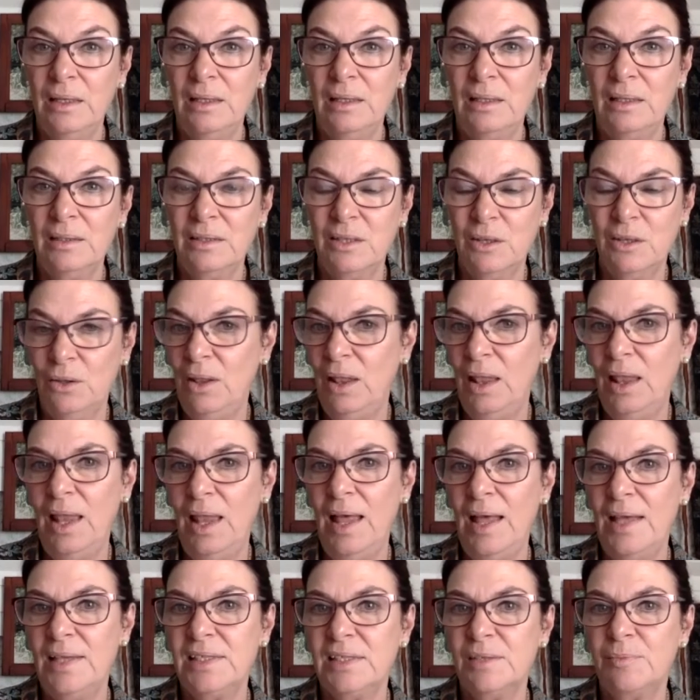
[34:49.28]

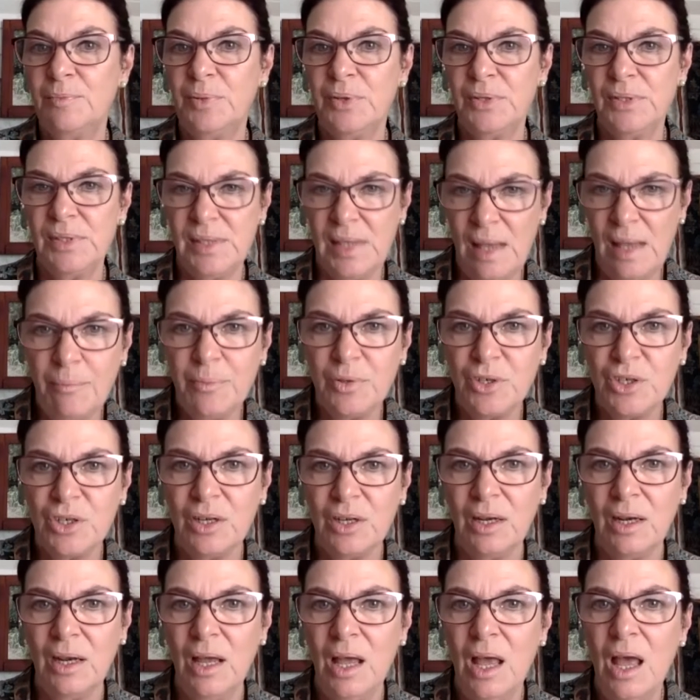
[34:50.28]
totalized
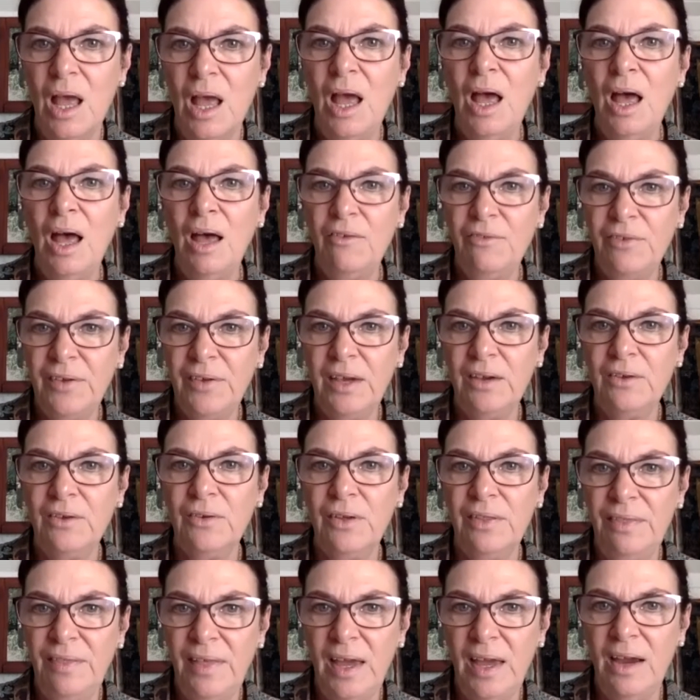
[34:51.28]
perception of here
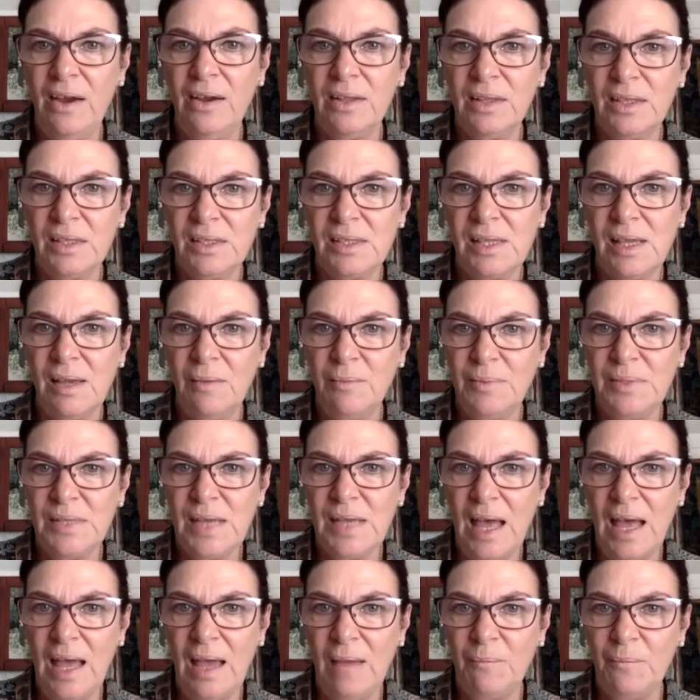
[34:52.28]
and there at the same
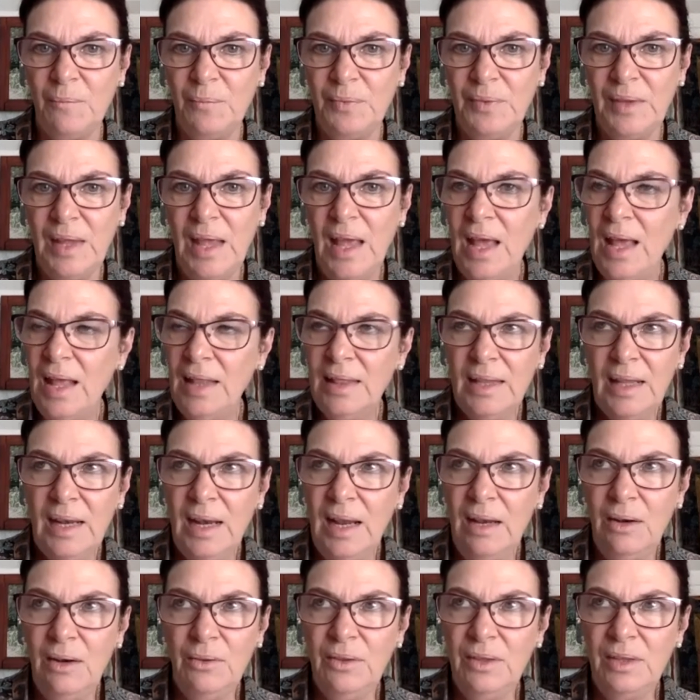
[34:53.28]
time, then
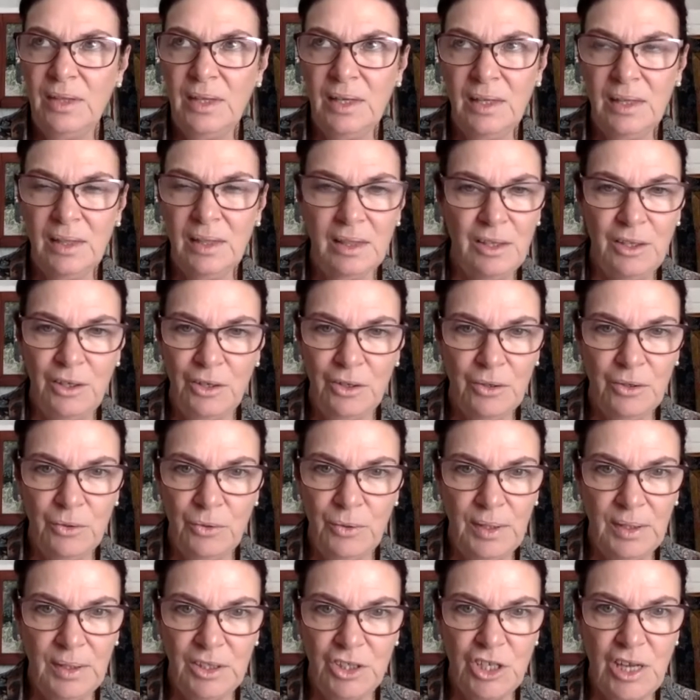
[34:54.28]
I don't think that you're a
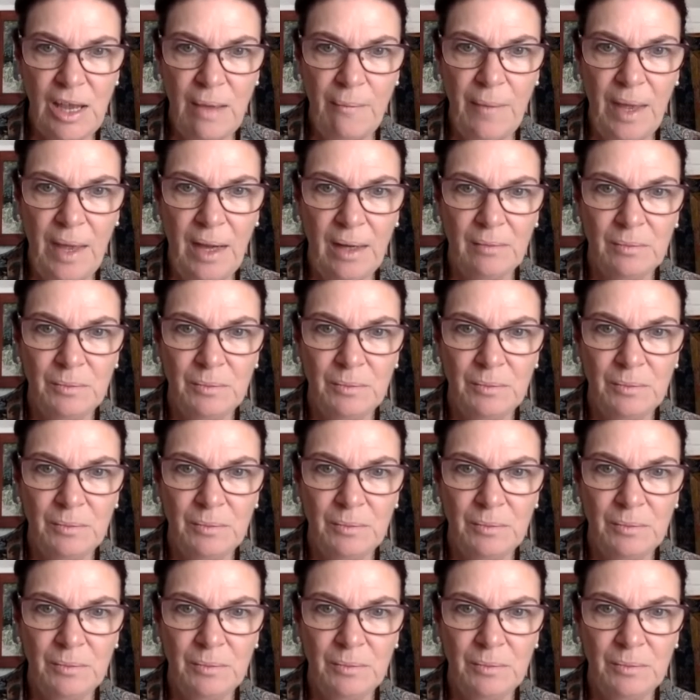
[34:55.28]
real shaman.